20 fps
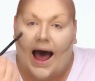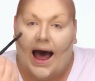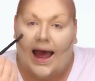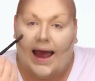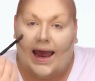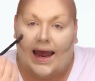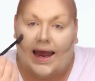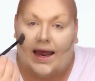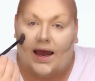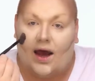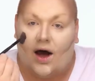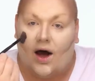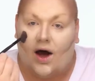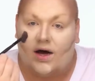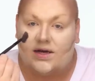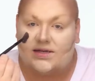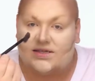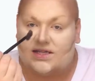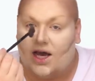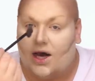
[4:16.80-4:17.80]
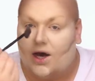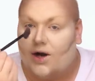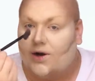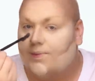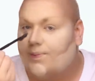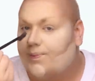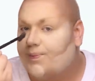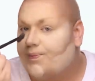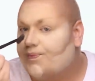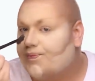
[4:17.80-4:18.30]
I
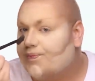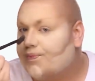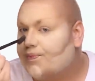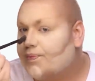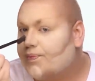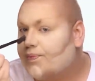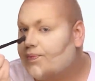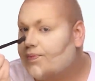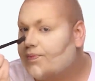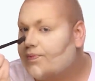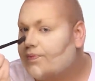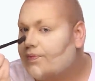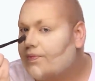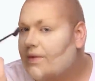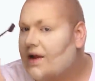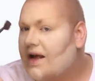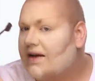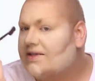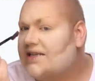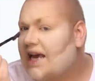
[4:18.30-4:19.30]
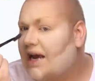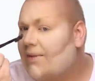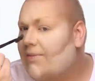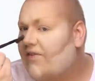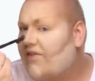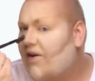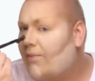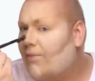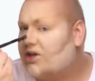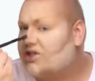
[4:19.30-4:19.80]
also take
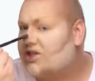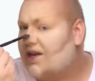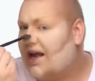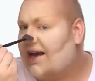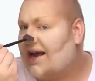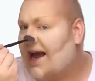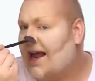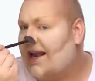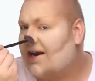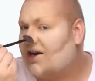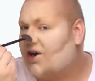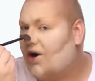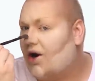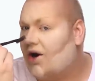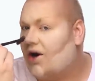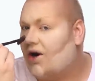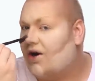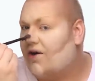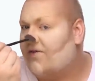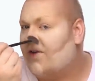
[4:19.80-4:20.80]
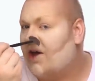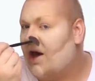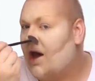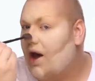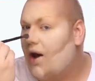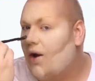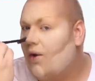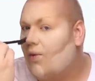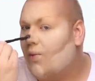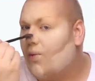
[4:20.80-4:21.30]
my Vim brush and I kind of curve
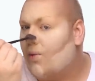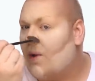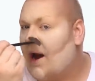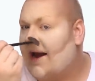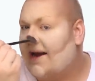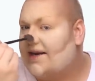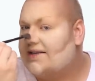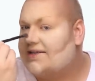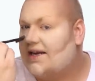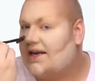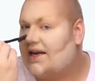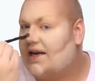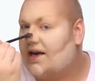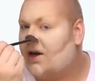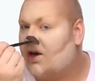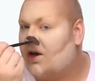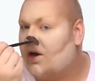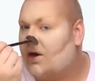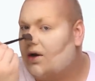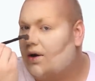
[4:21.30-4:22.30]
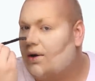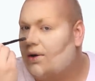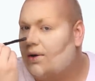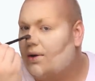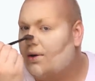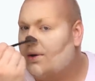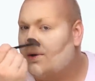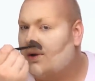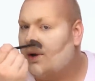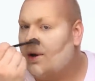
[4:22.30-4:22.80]
right here
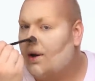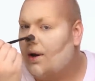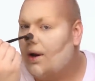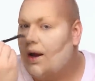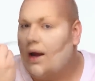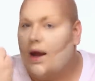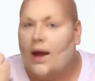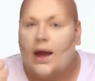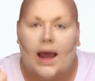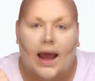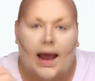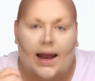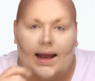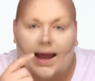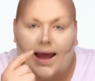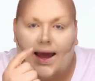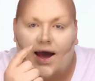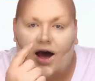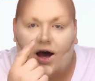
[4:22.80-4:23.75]
and it